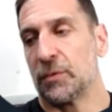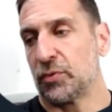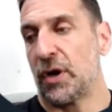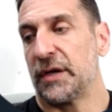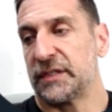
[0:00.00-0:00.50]

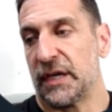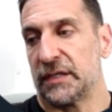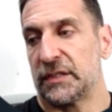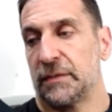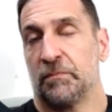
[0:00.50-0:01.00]

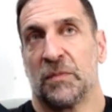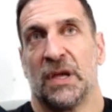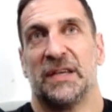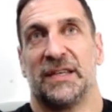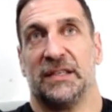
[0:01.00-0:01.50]
process
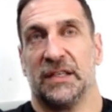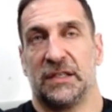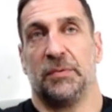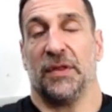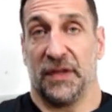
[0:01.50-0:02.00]
is a
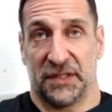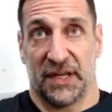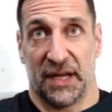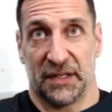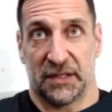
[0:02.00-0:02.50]
discipline that
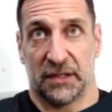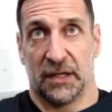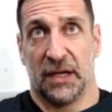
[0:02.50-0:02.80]
states